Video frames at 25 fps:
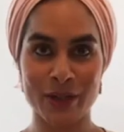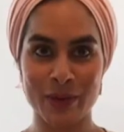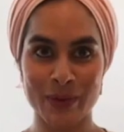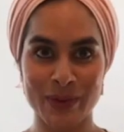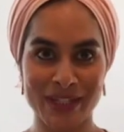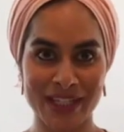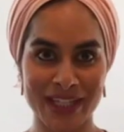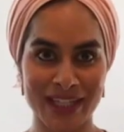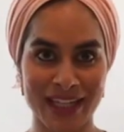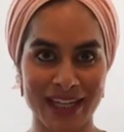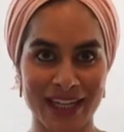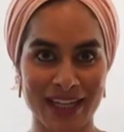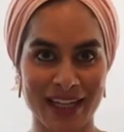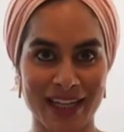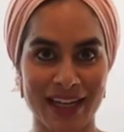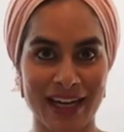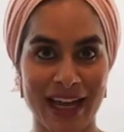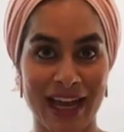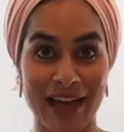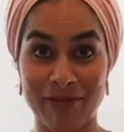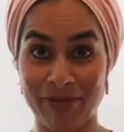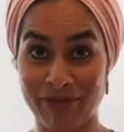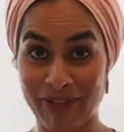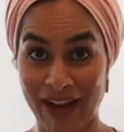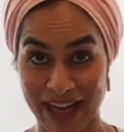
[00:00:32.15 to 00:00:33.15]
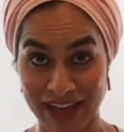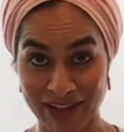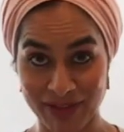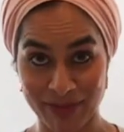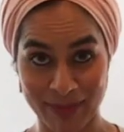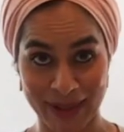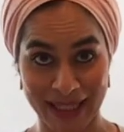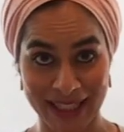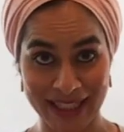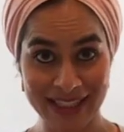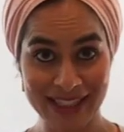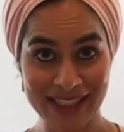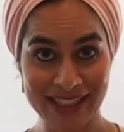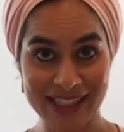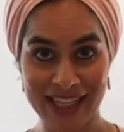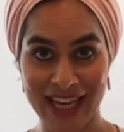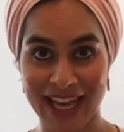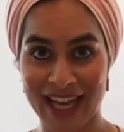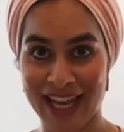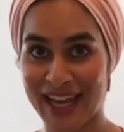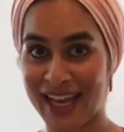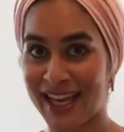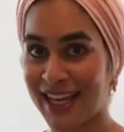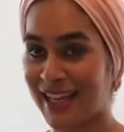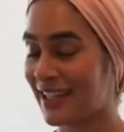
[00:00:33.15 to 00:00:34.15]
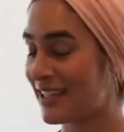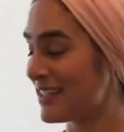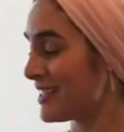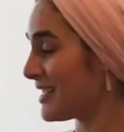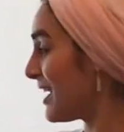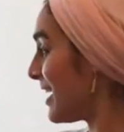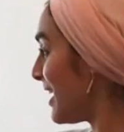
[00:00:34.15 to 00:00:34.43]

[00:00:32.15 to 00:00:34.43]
using it at 5 months, and